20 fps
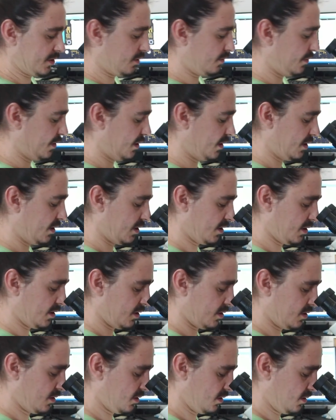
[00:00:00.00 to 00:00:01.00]
I'll be
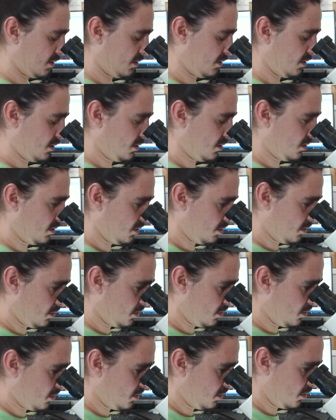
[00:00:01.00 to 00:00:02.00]

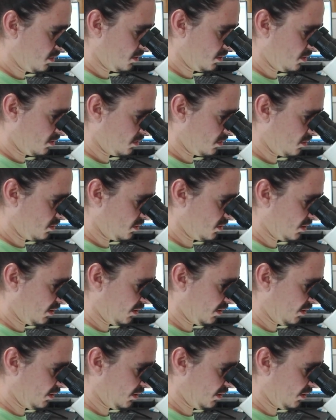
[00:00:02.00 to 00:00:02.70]
just